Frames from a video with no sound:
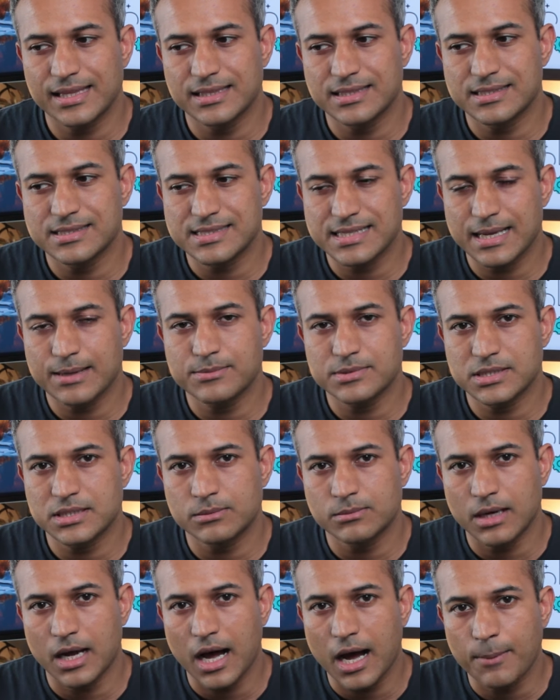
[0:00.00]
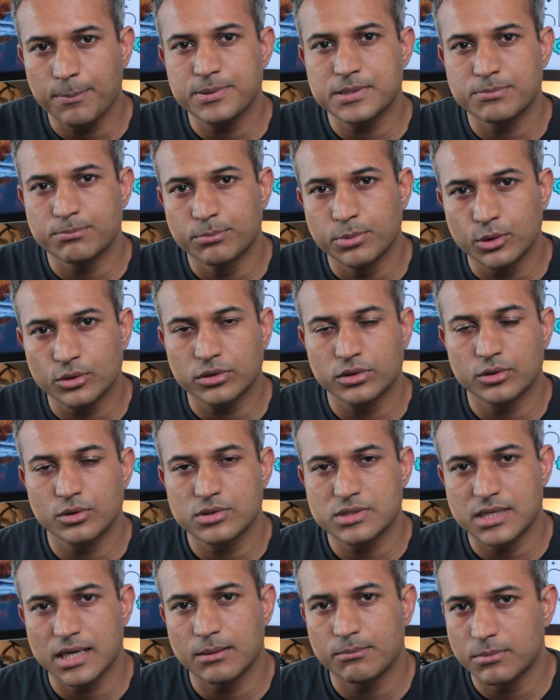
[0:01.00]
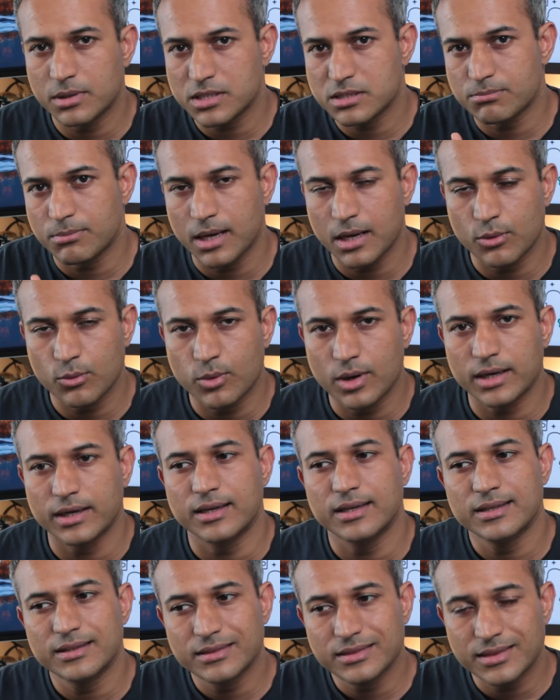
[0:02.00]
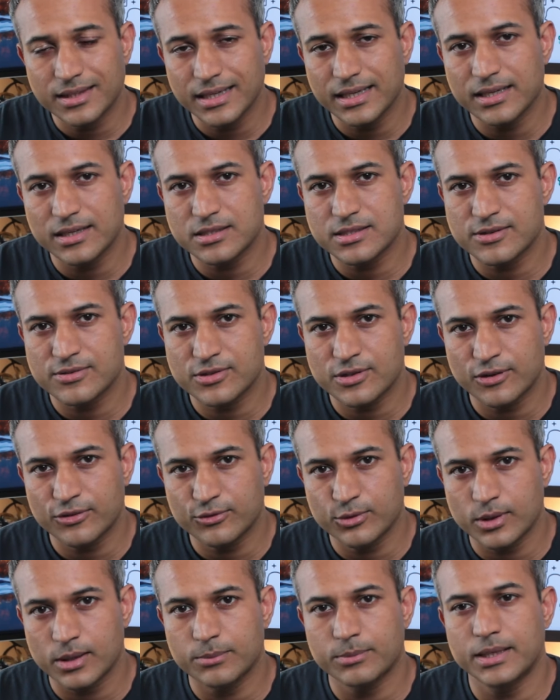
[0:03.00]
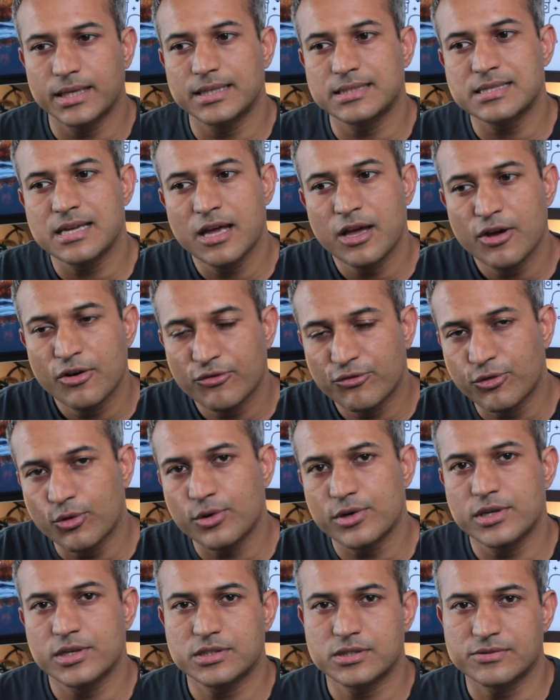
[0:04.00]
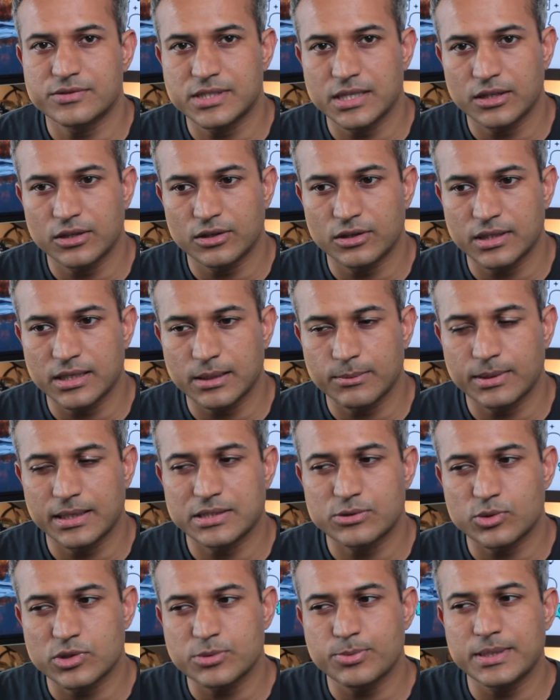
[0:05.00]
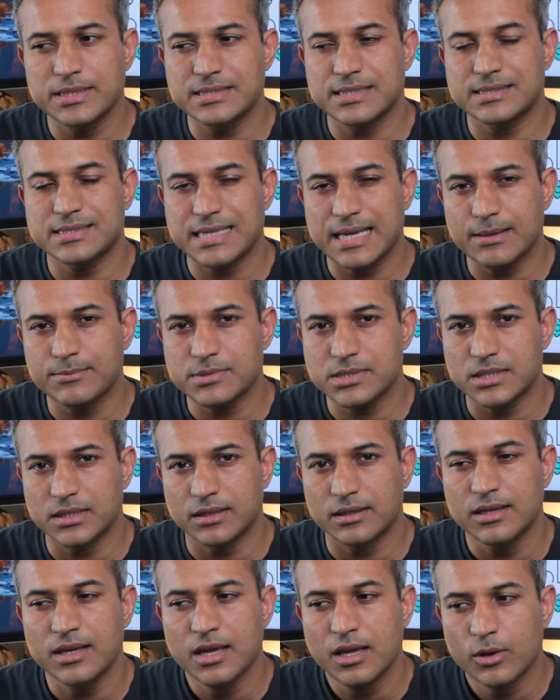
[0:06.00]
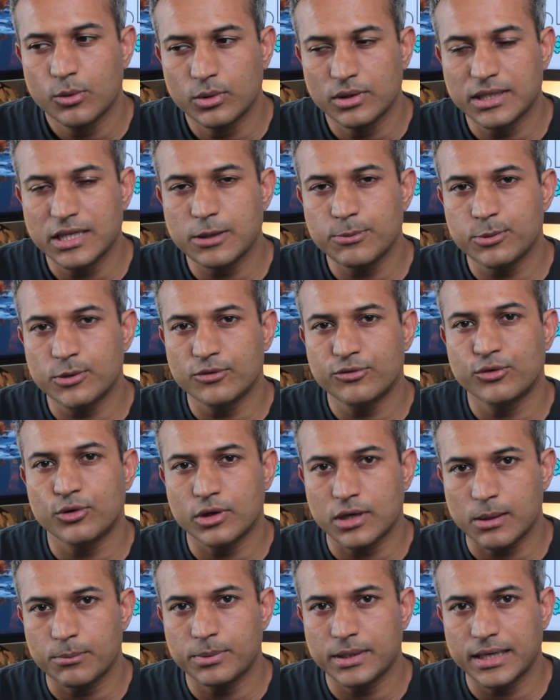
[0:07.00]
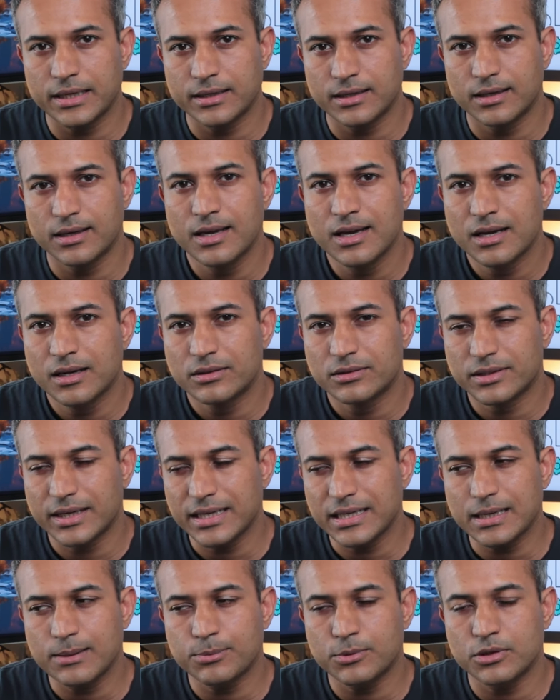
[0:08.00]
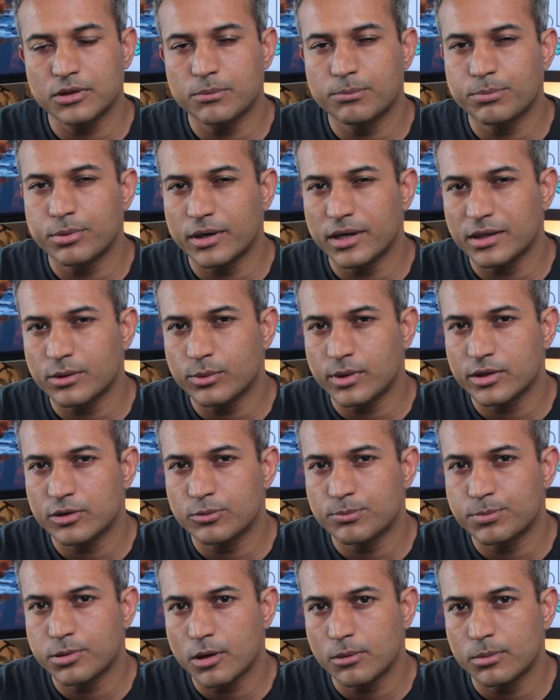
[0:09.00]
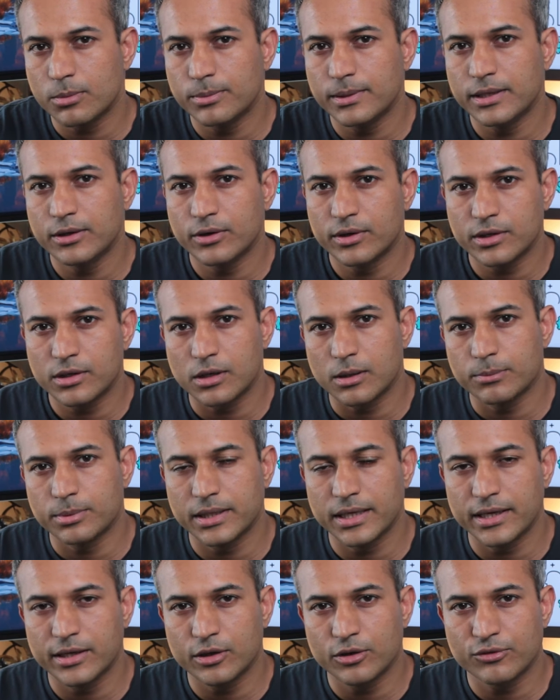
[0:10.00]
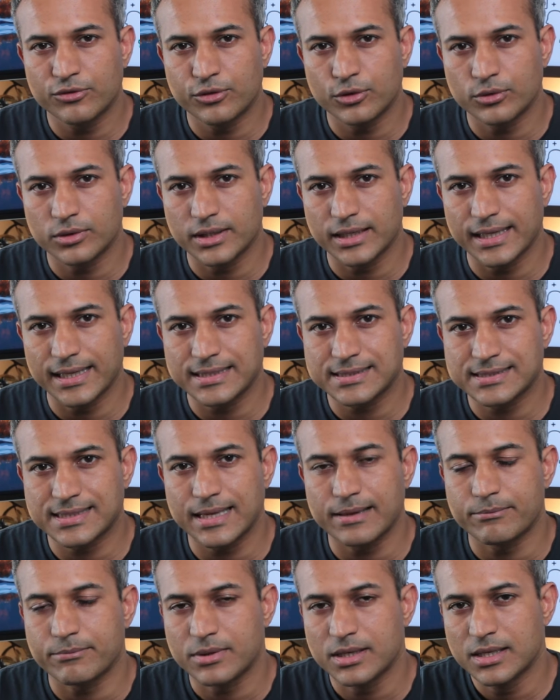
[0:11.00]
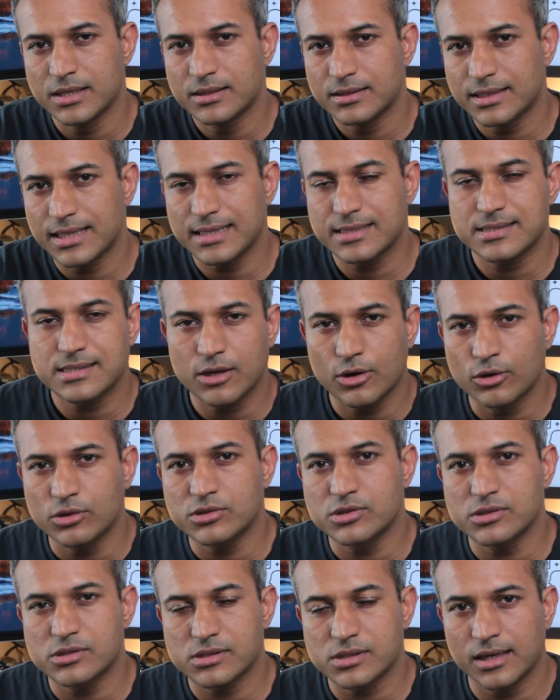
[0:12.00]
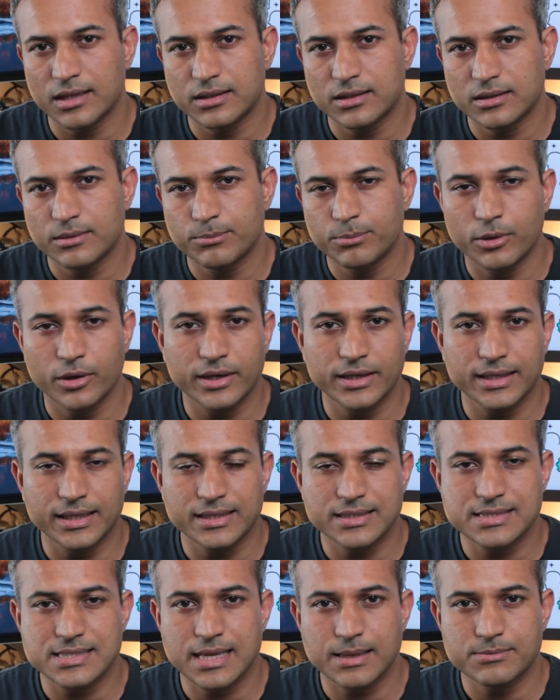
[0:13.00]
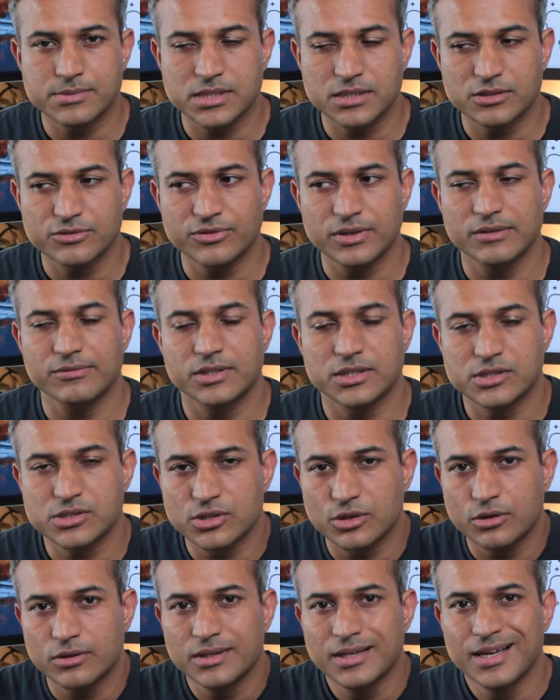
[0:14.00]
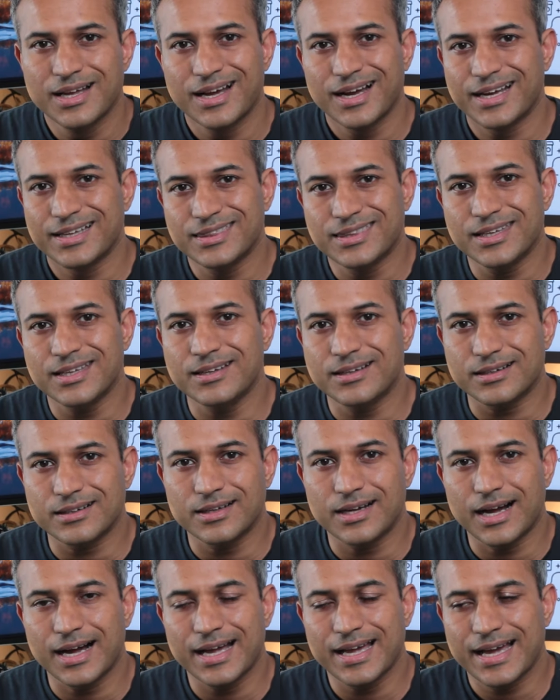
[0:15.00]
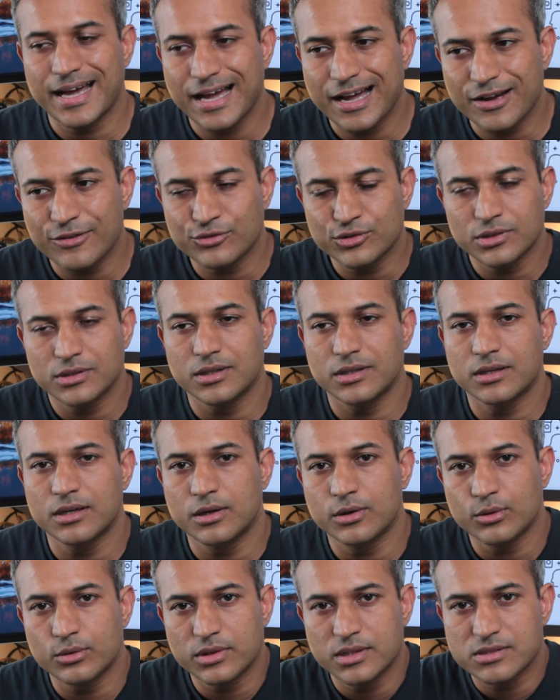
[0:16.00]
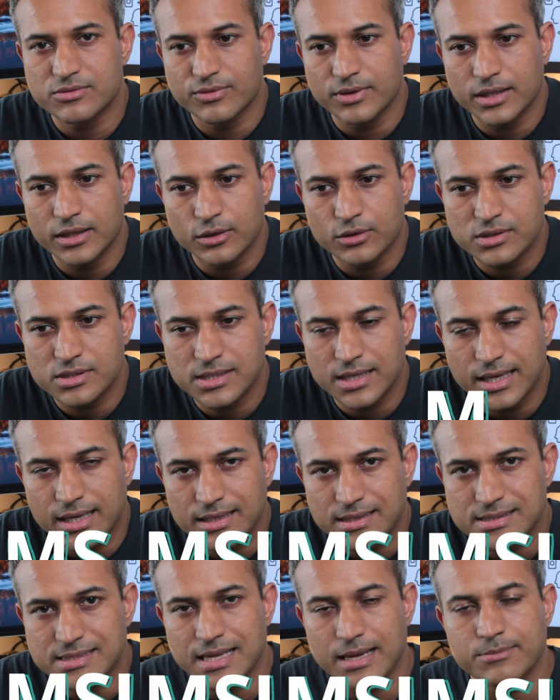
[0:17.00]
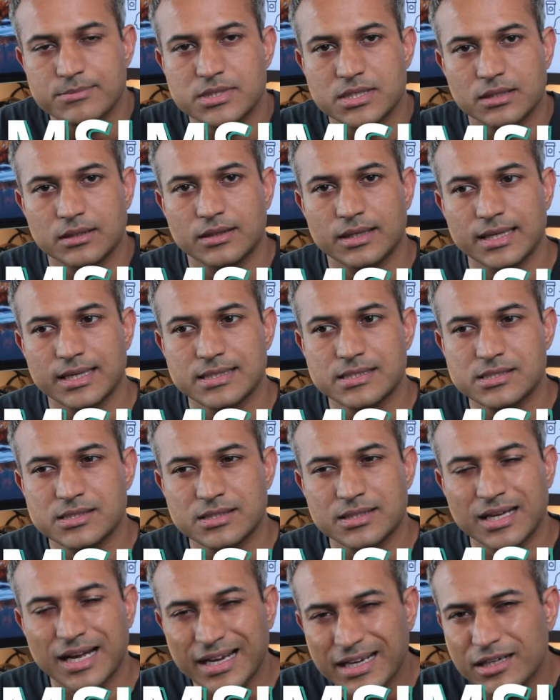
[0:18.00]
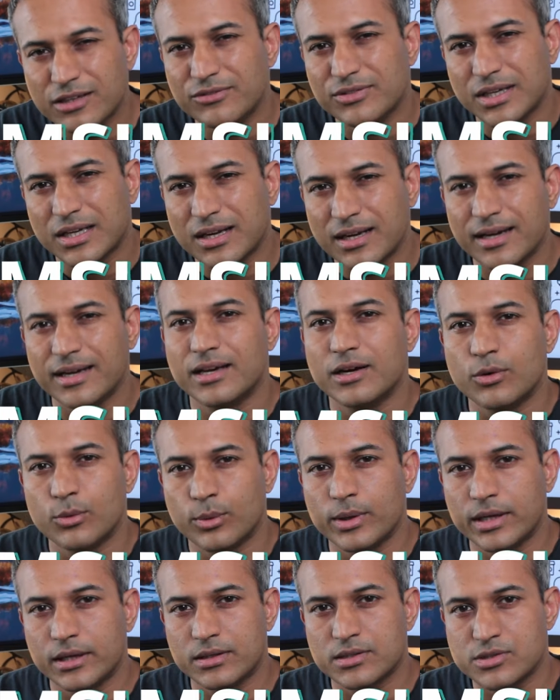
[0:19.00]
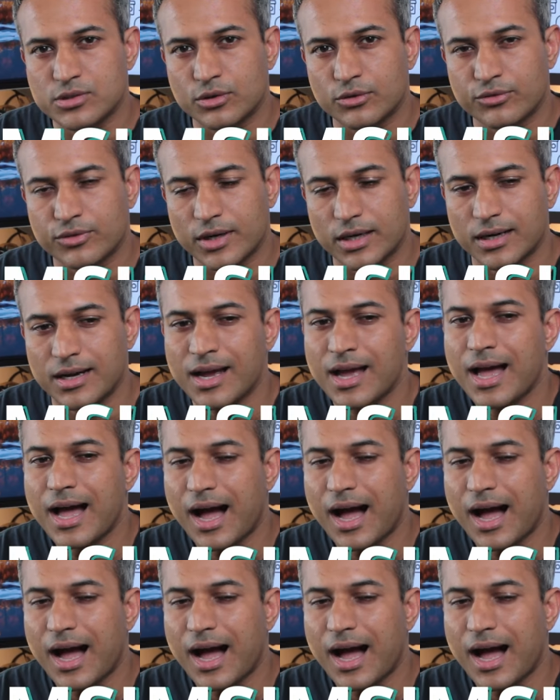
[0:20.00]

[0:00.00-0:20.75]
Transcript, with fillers: And the Samsung ups both those numbers by one. Three years of software updates, four years of security updates, which means the Samsung will keep your phone updated right up to the point where you're probably going to upgrade your phone the next time. That's also another point in Samsung's favor. So I think I have to conclude this video saying Samsung is kind of the clear winner so far.